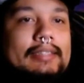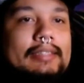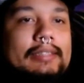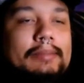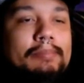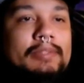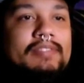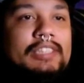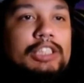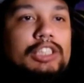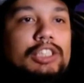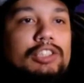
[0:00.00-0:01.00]
This
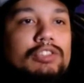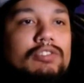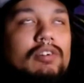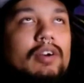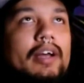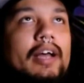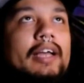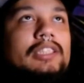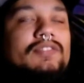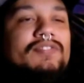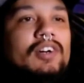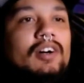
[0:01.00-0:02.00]
movie's
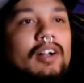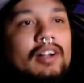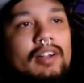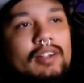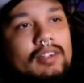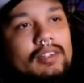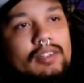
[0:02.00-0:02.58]
stressful.